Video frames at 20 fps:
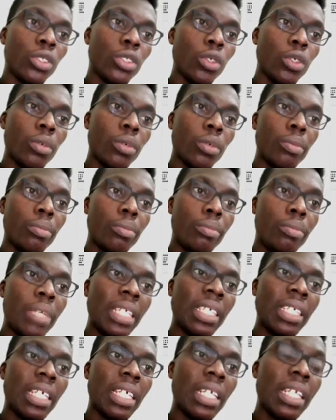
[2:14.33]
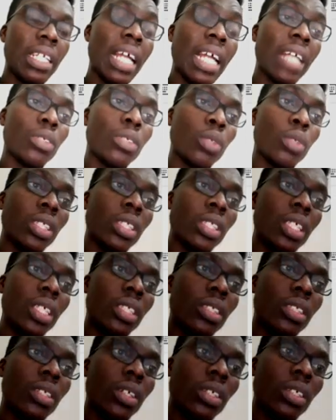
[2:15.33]
So basically that's what
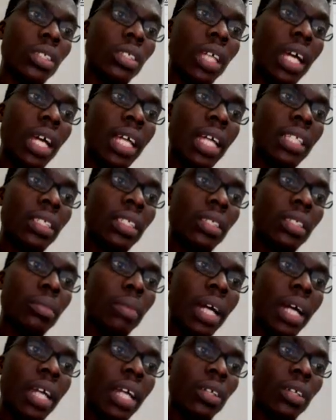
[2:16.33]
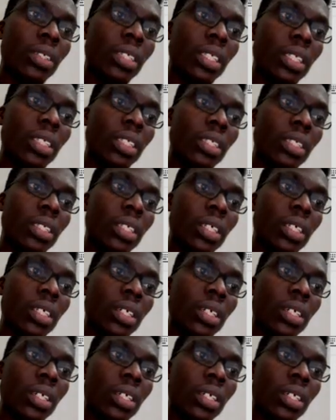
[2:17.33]
it does, antibiotics.